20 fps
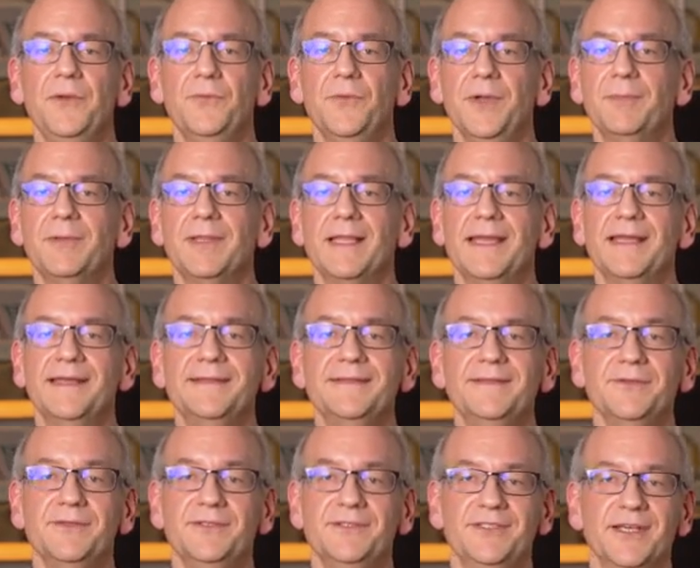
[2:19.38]
We plan
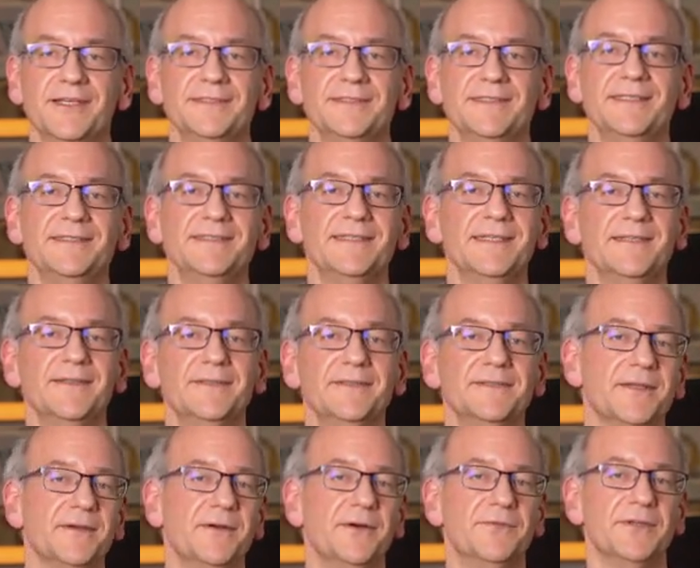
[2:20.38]
to adjust these
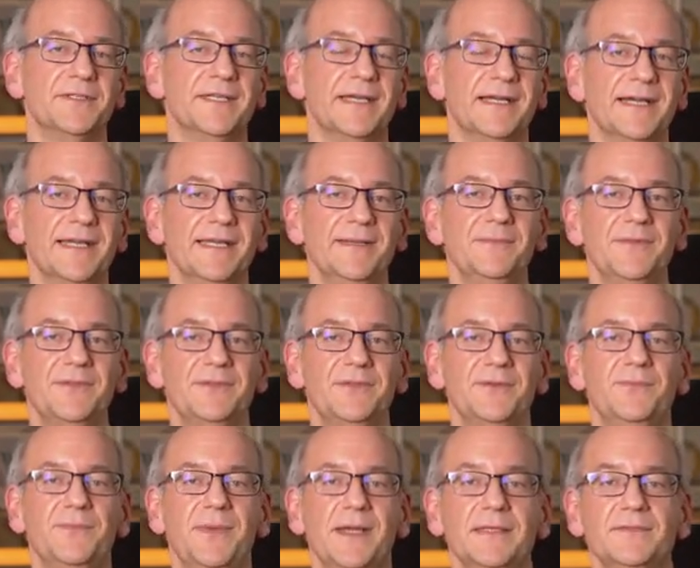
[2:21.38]
signals over time to
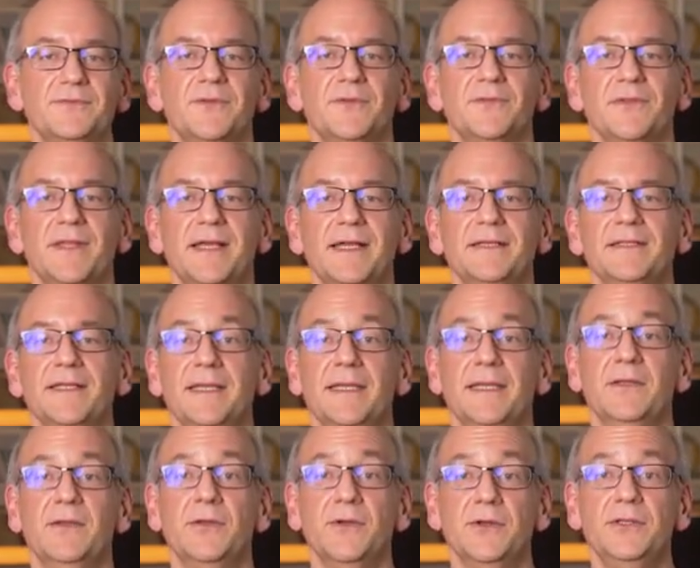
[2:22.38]
best reflect
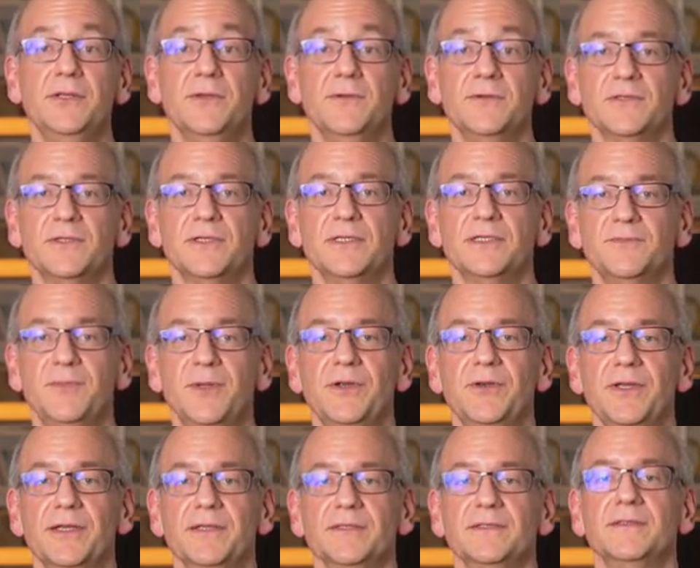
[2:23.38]
a good user
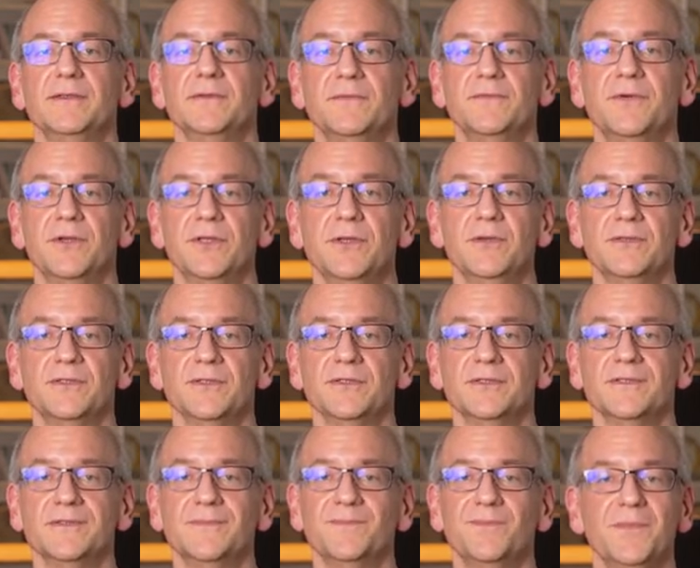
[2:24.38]
experience for
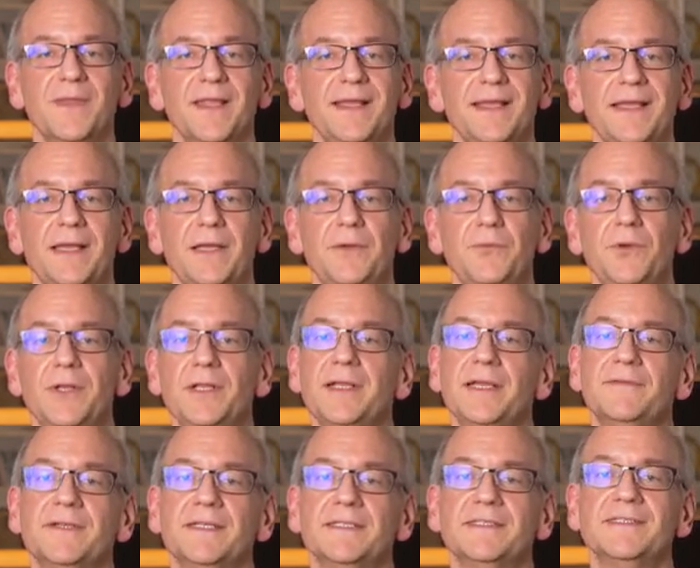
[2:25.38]
users. We'll
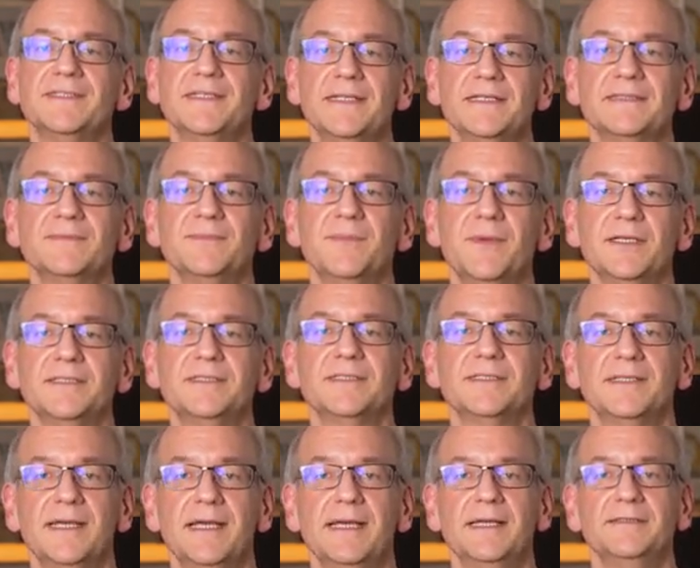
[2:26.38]
give a 6
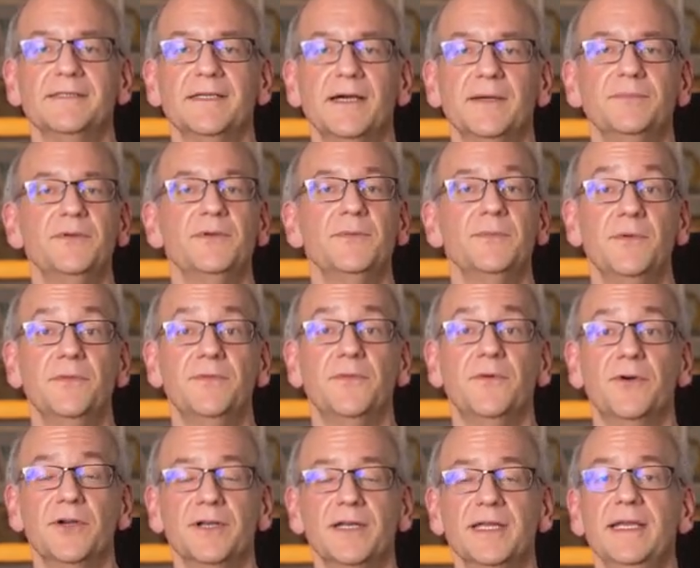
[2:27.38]
months heads up
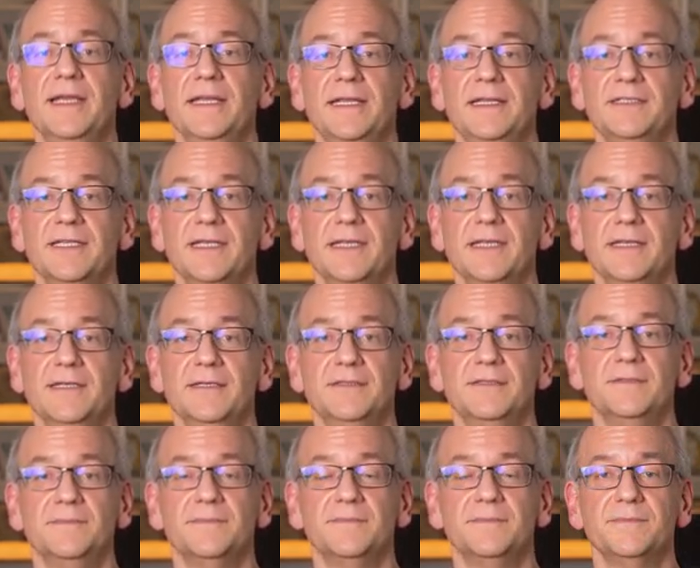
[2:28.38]
before any
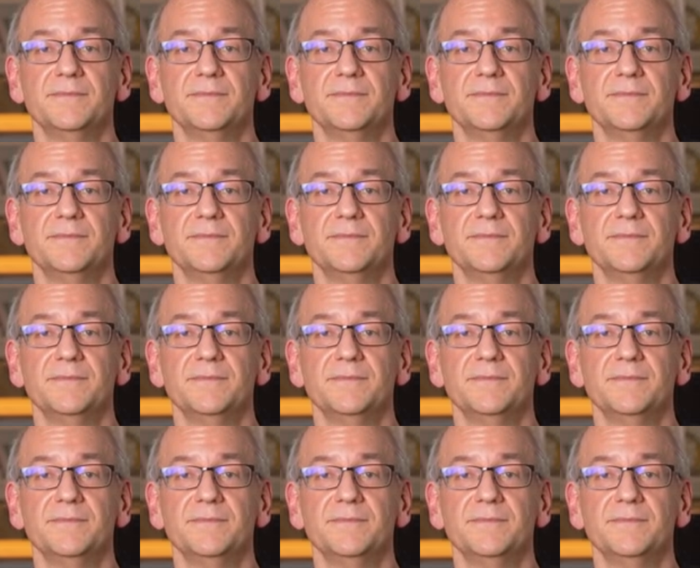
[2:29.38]
change.